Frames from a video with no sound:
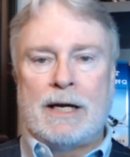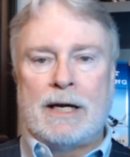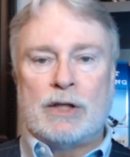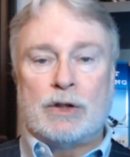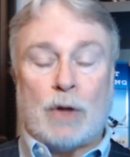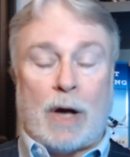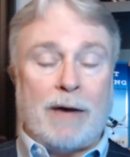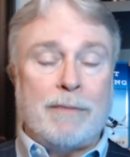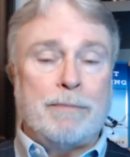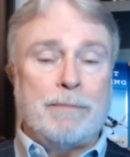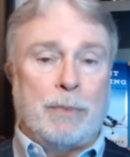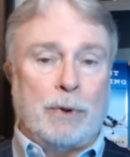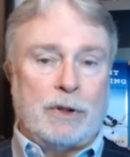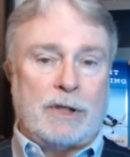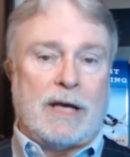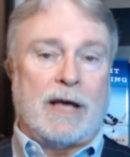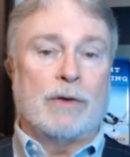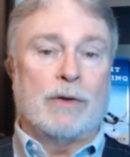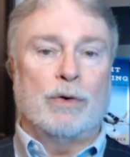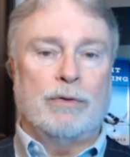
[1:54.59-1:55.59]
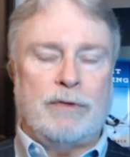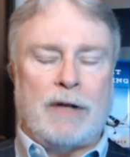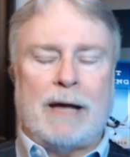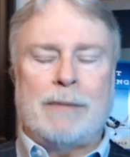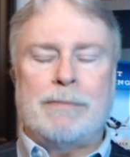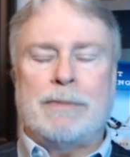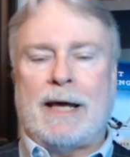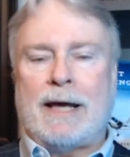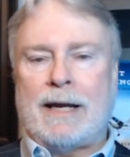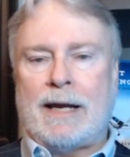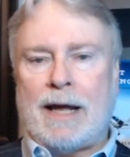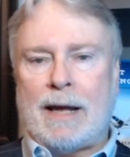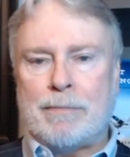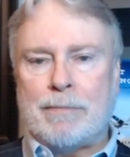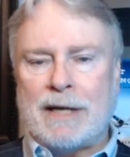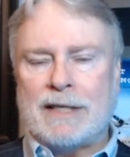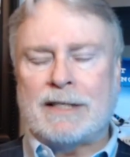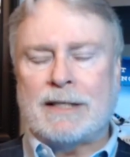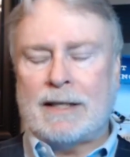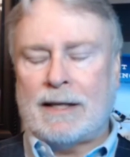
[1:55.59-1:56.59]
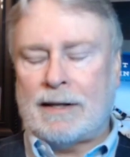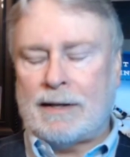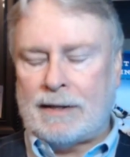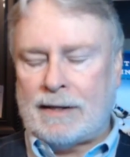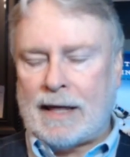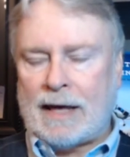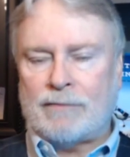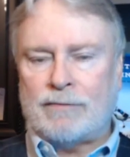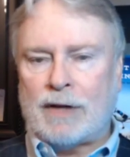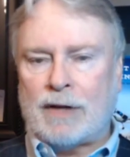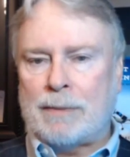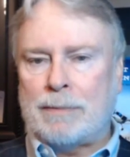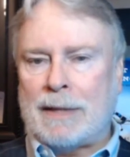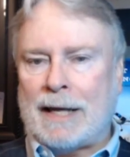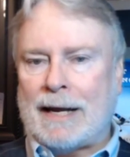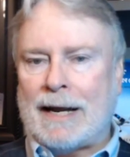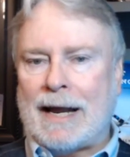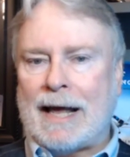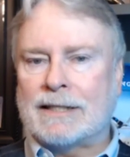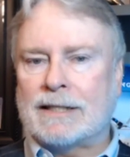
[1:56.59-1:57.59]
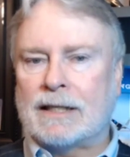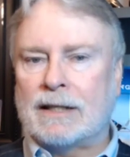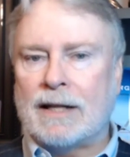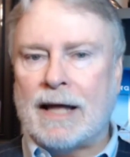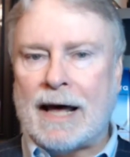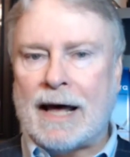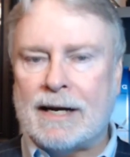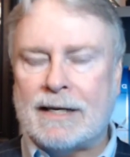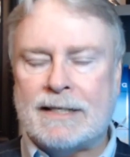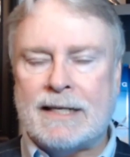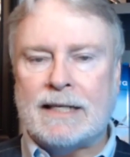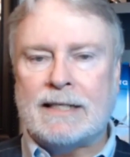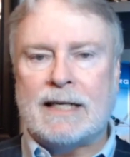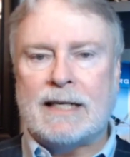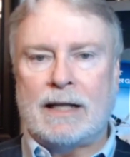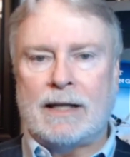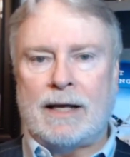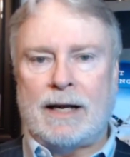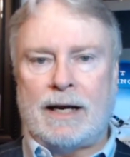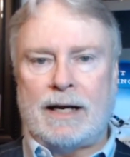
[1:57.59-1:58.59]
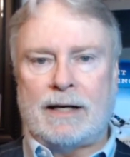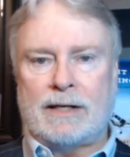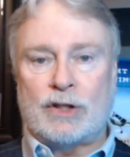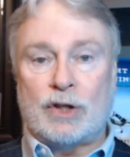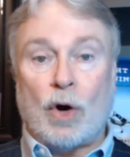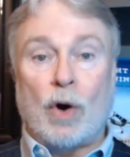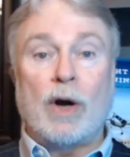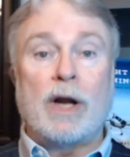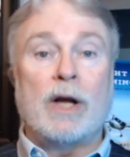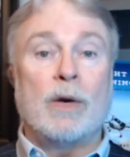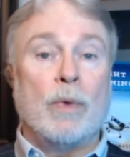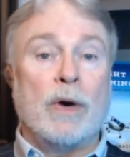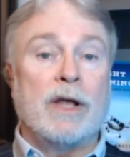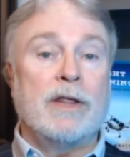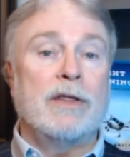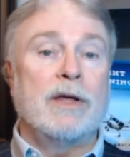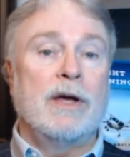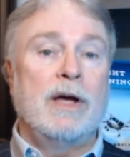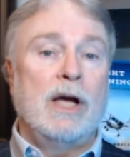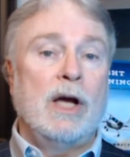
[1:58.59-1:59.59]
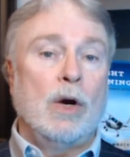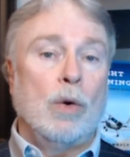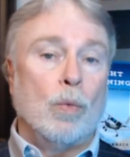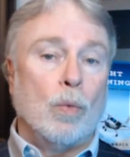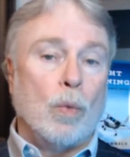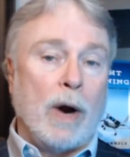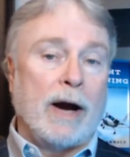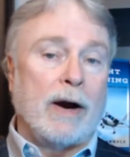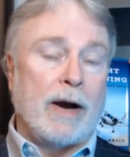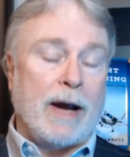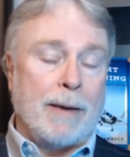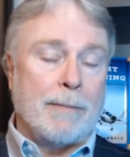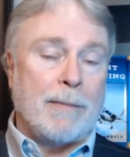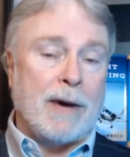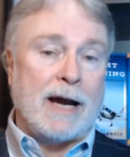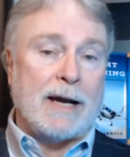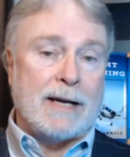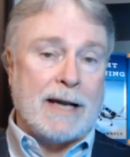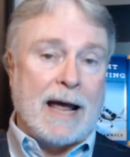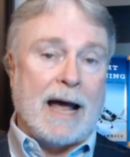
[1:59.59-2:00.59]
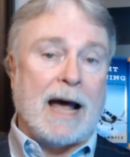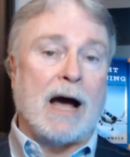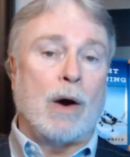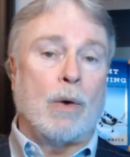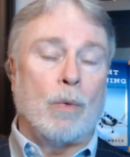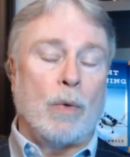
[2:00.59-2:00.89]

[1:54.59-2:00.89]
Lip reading: So I put together a flight plan, and basically that flight plan has a lot of detail in it, starting with where am I now?